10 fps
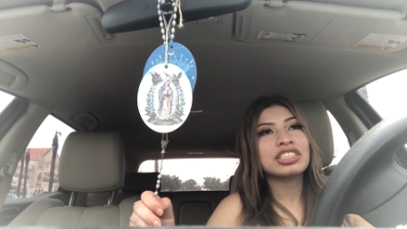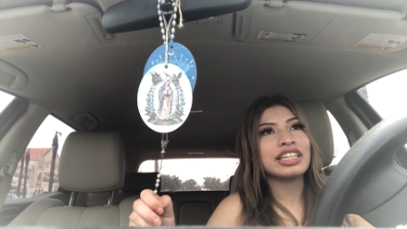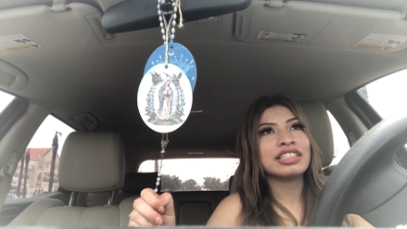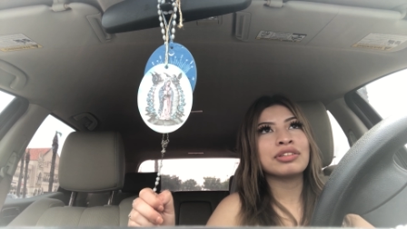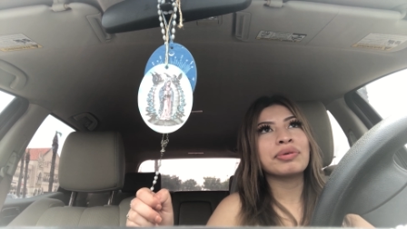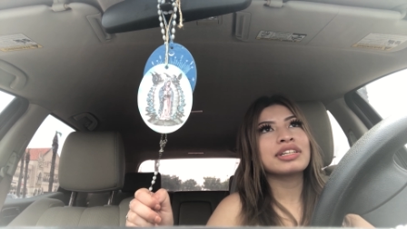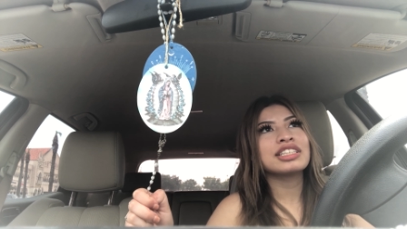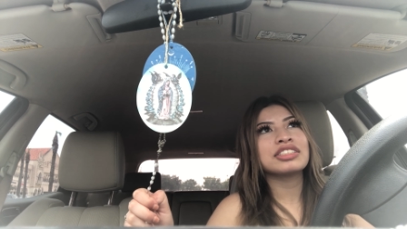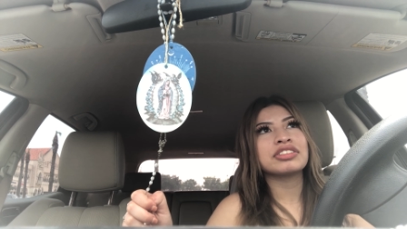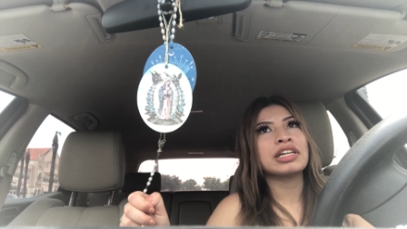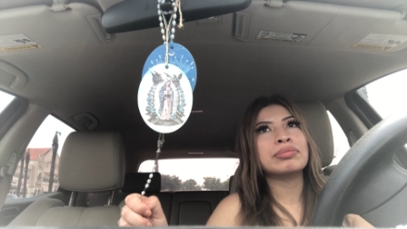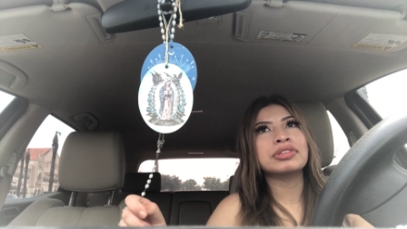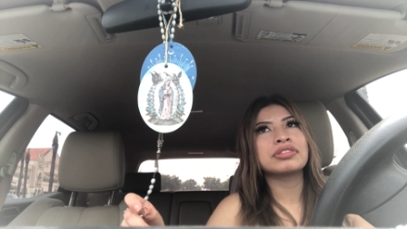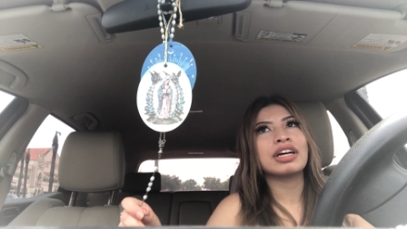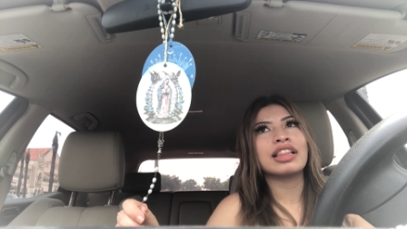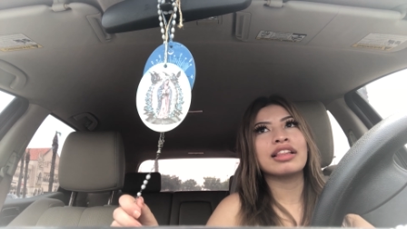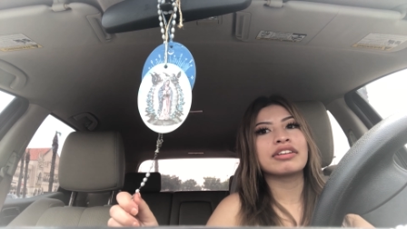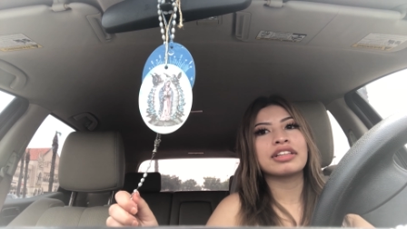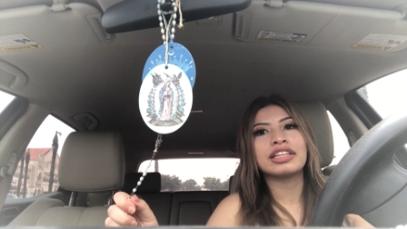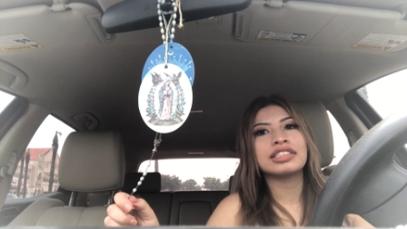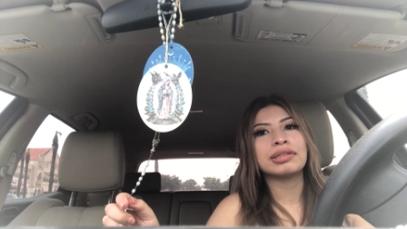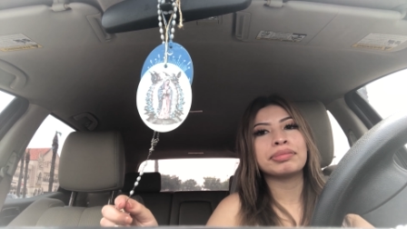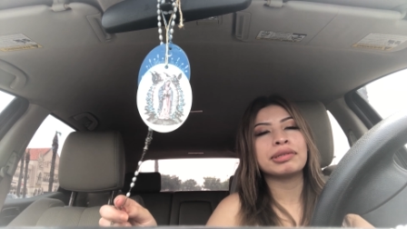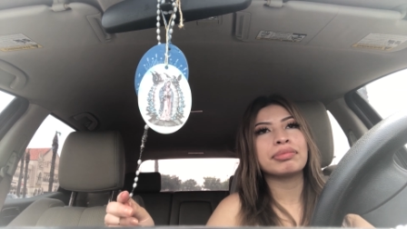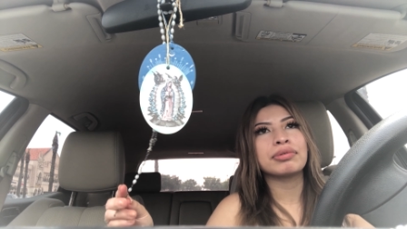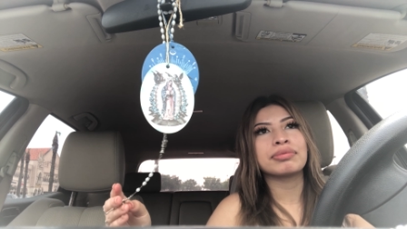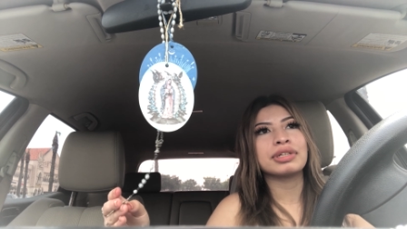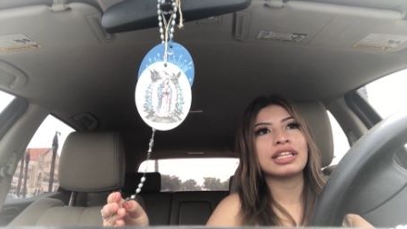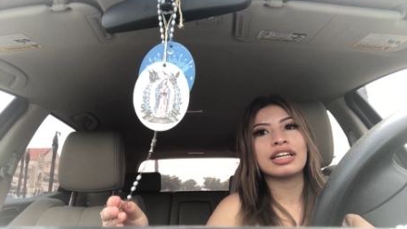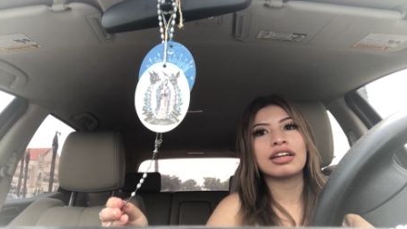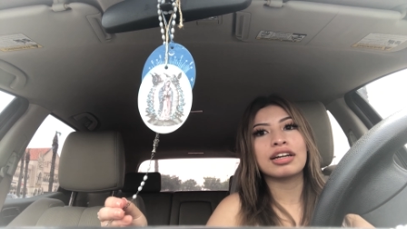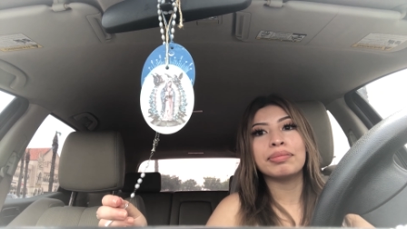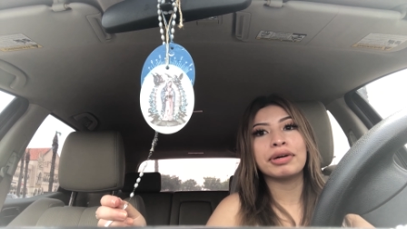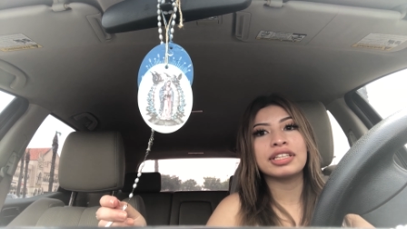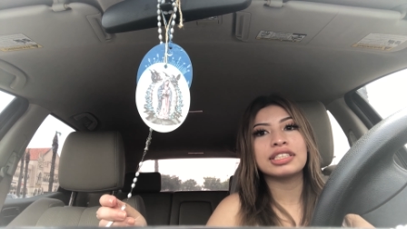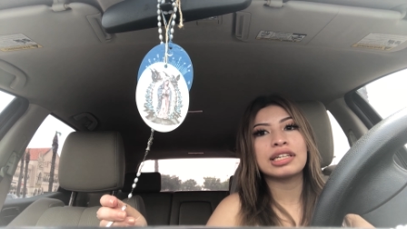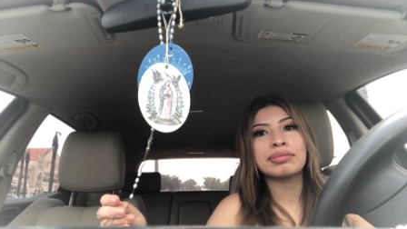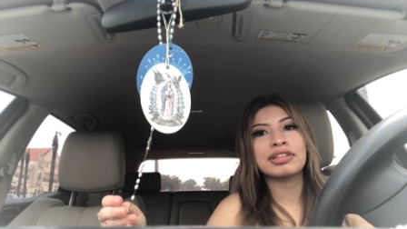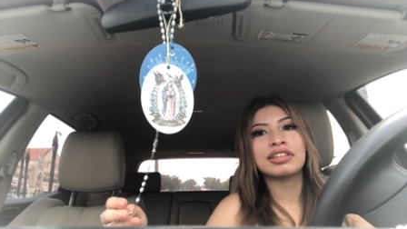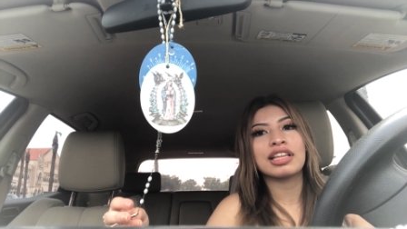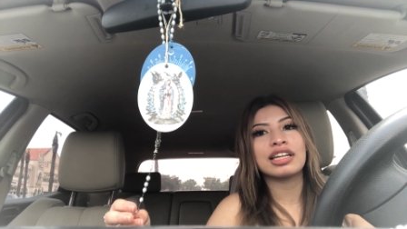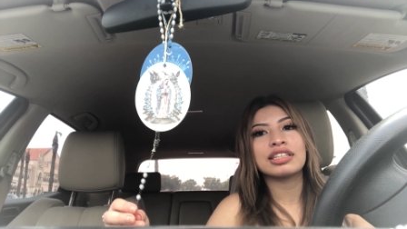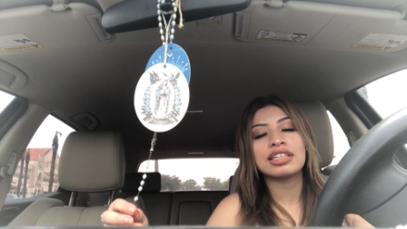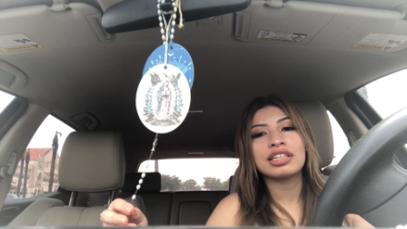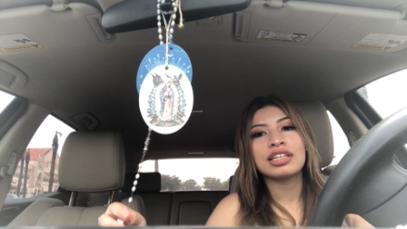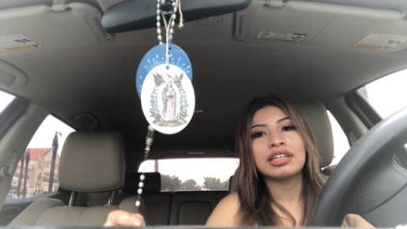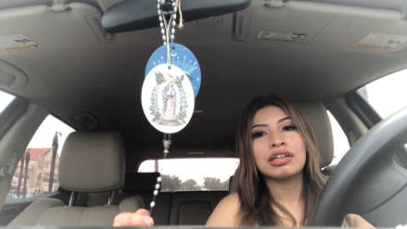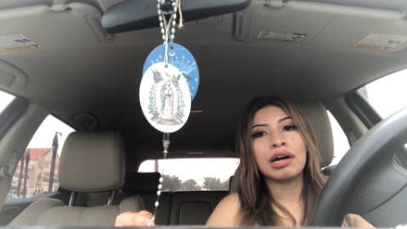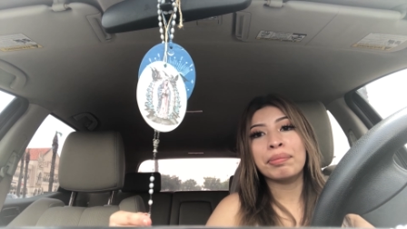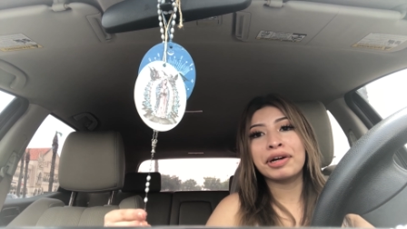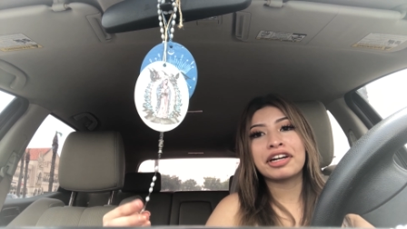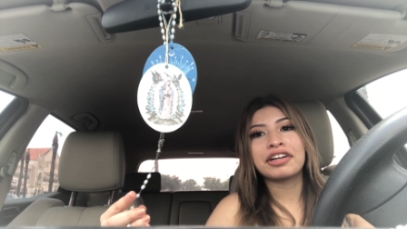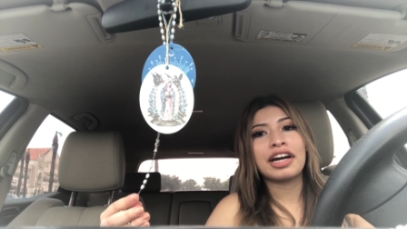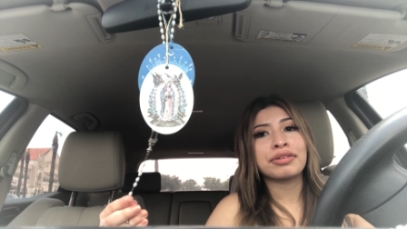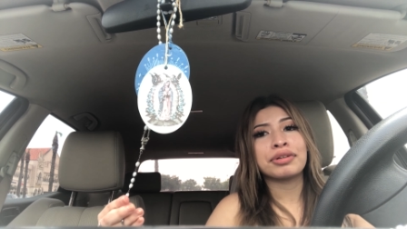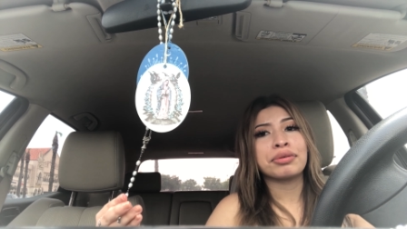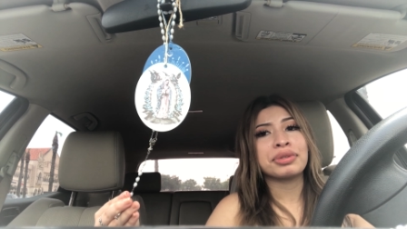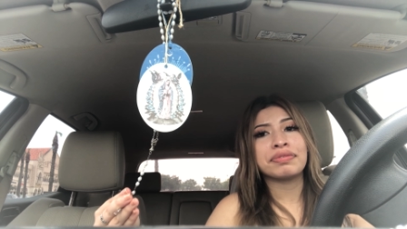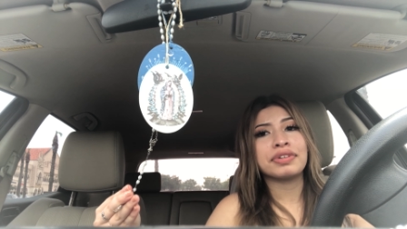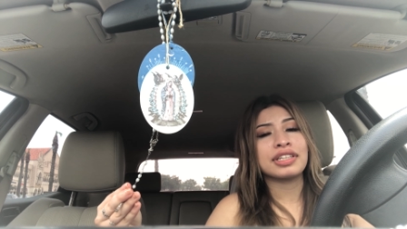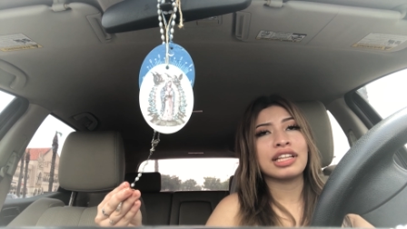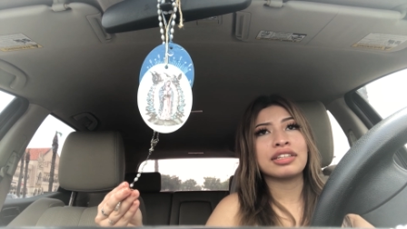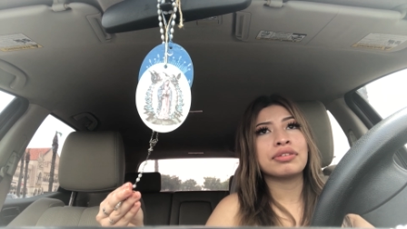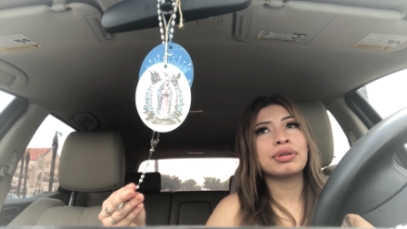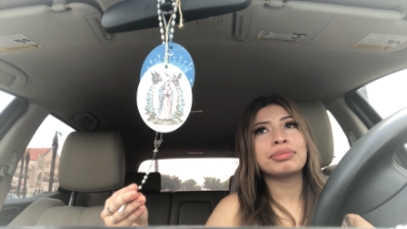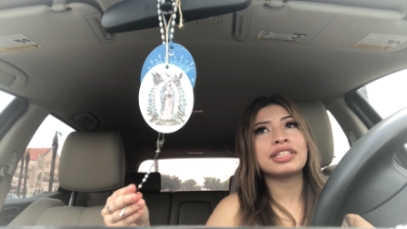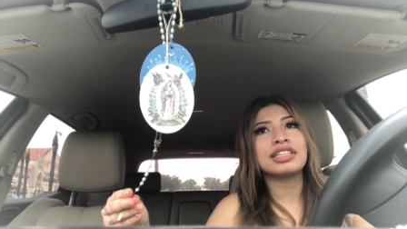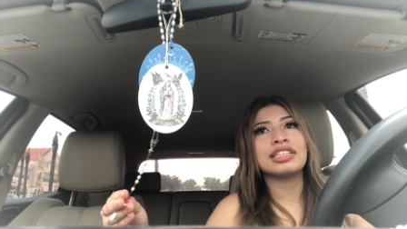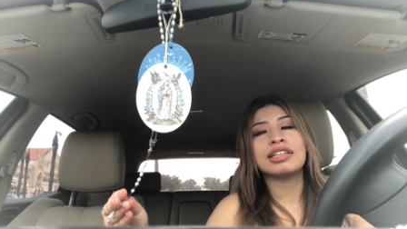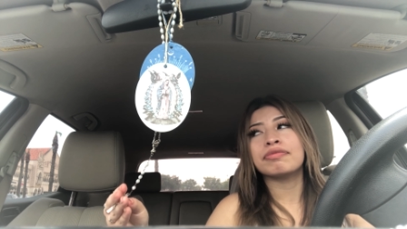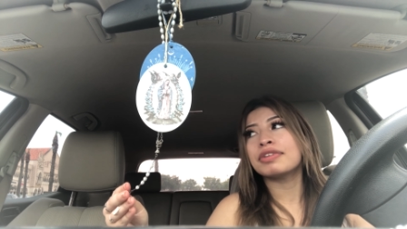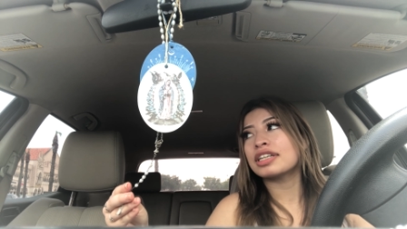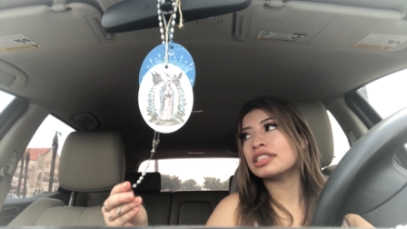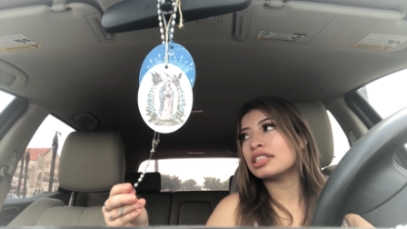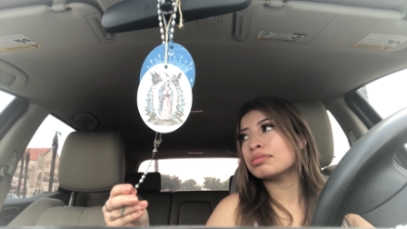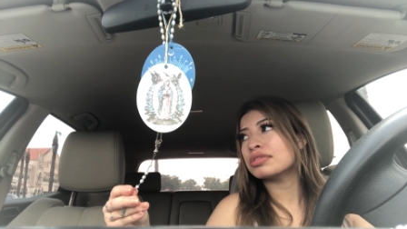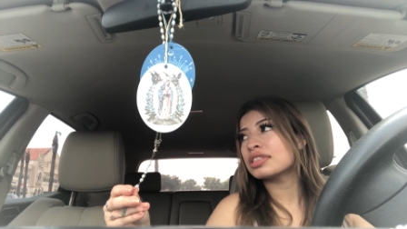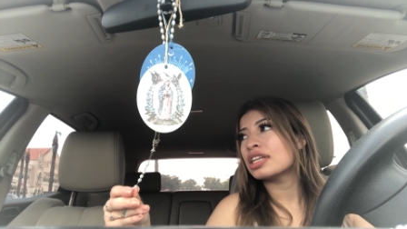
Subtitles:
Like no one cleans their table, so I literally sit people with like a cup on the table, or like a booger. I don't know what the fuck. Like no one be cleaning them fucking tables.